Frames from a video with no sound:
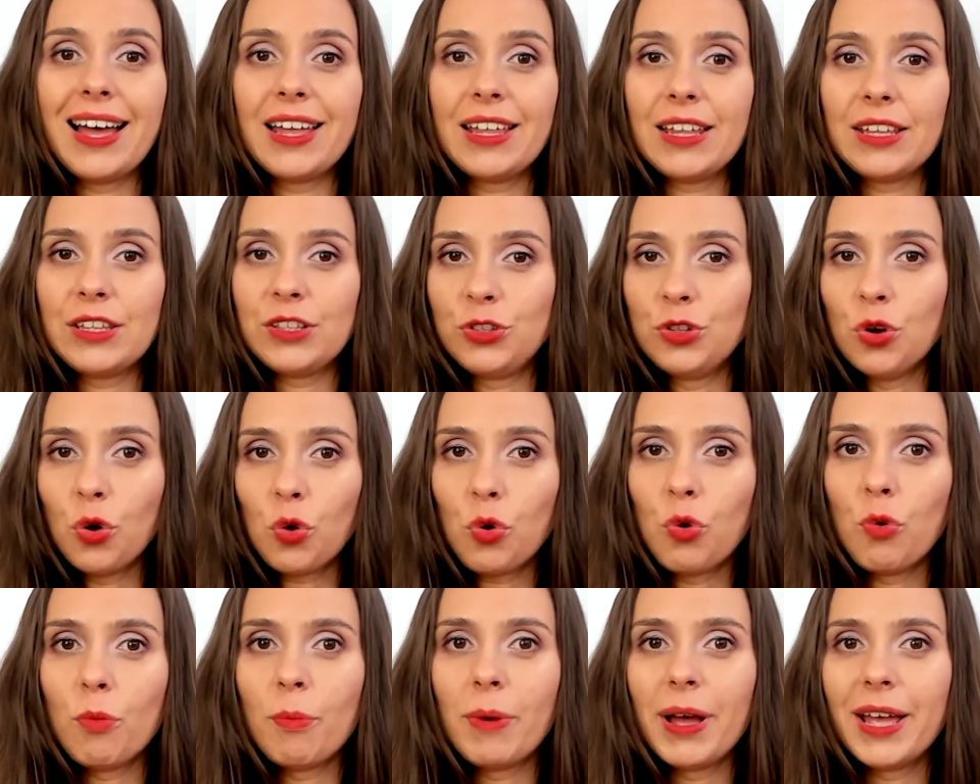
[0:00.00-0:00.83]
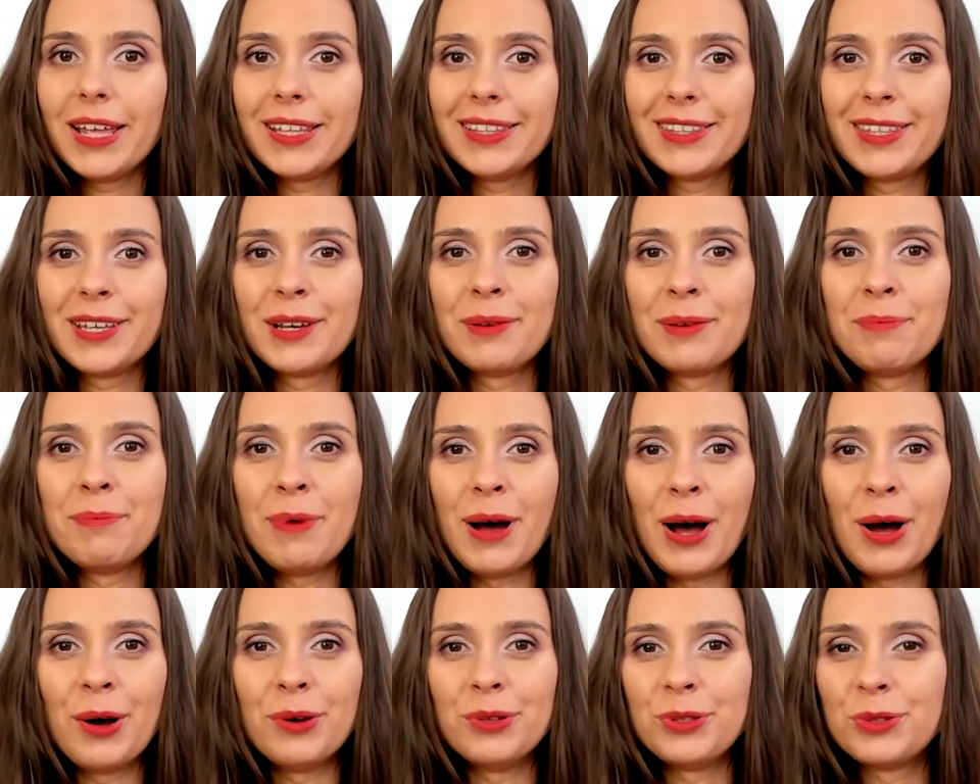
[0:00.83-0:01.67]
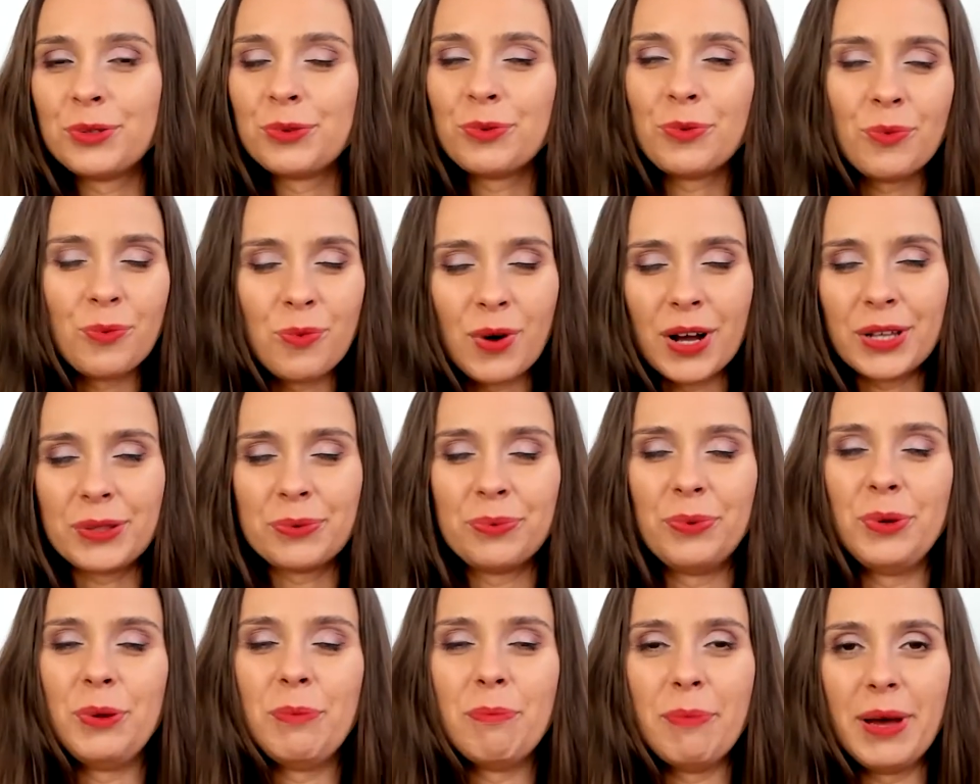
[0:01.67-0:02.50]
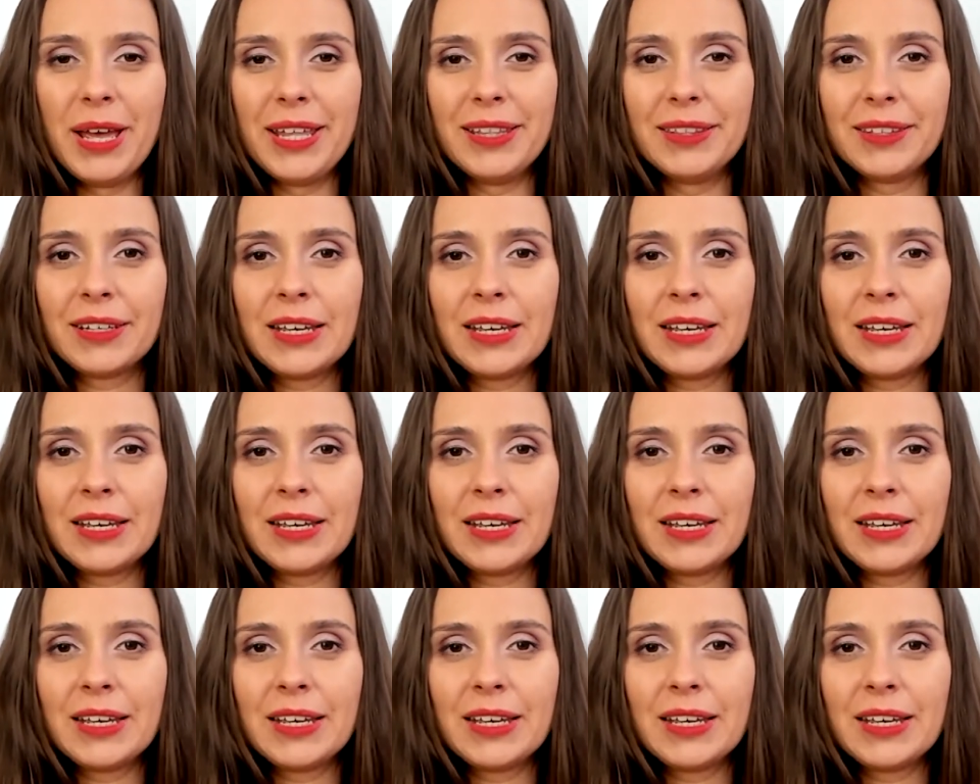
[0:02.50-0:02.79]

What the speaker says: document about what we meant.